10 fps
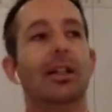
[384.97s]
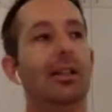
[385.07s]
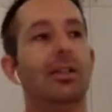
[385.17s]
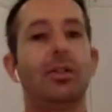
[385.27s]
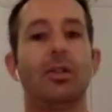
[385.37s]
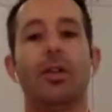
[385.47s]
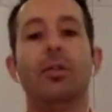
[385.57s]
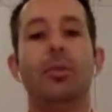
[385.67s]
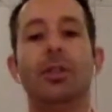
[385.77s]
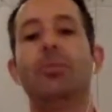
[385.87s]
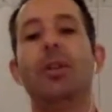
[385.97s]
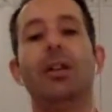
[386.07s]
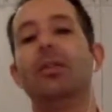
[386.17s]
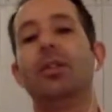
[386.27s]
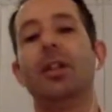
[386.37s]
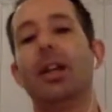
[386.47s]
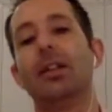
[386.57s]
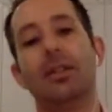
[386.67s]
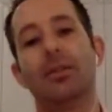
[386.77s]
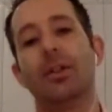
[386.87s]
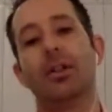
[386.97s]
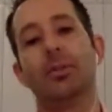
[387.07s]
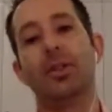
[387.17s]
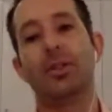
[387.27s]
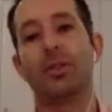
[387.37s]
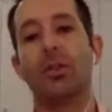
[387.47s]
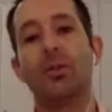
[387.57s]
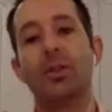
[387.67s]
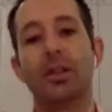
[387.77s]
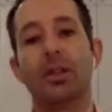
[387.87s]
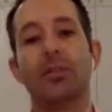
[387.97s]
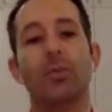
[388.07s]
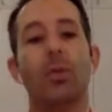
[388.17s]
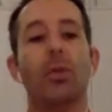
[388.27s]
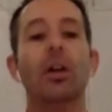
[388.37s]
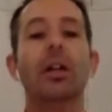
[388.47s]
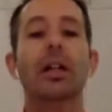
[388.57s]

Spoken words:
there's got to be a better reality available, there's got to be something more,